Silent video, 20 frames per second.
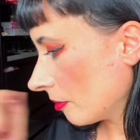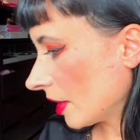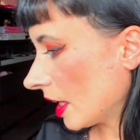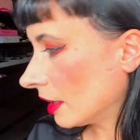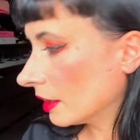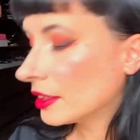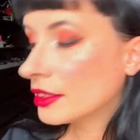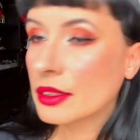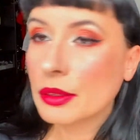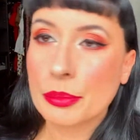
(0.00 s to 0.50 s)
a
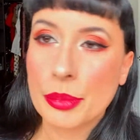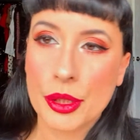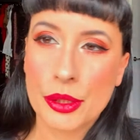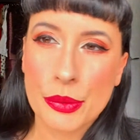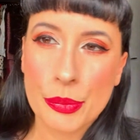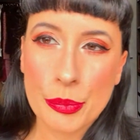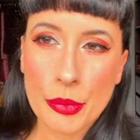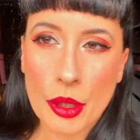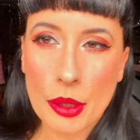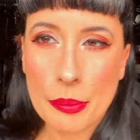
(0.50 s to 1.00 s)
little
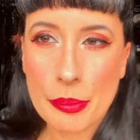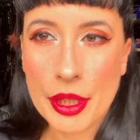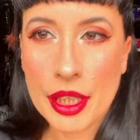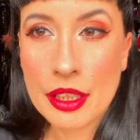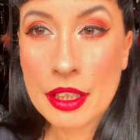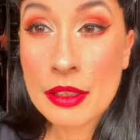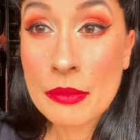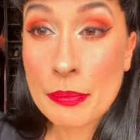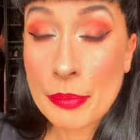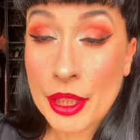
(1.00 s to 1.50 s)
bit more
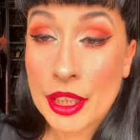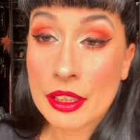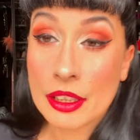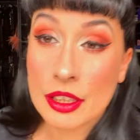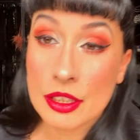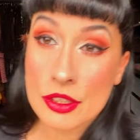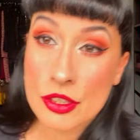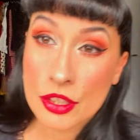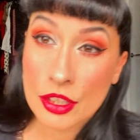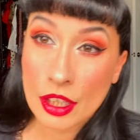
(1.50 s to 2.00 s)

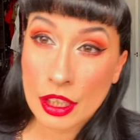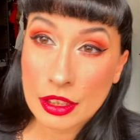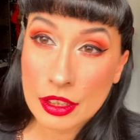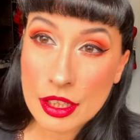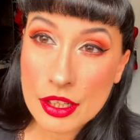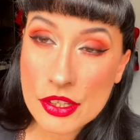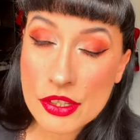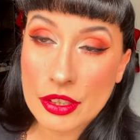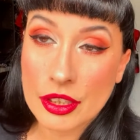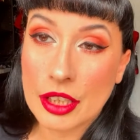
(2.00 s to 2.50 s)
pinkish
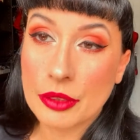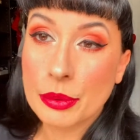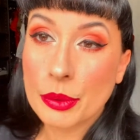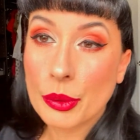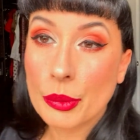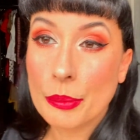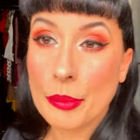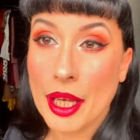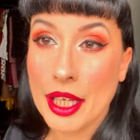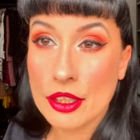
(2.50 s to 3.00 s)
color so that
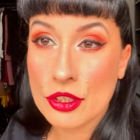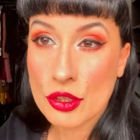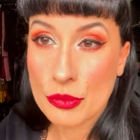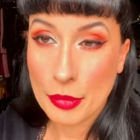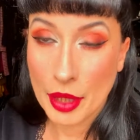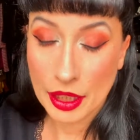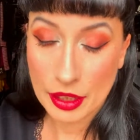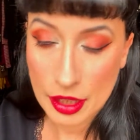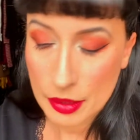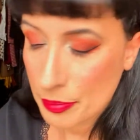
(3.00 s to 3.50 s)
will match
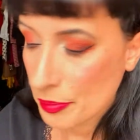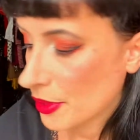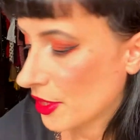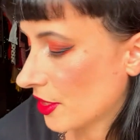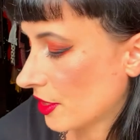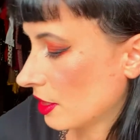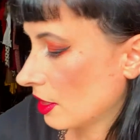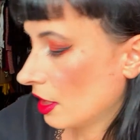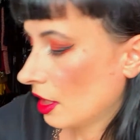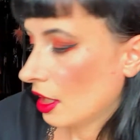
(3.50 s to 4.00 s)
my
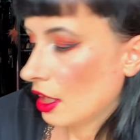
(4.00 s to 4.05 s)
lips.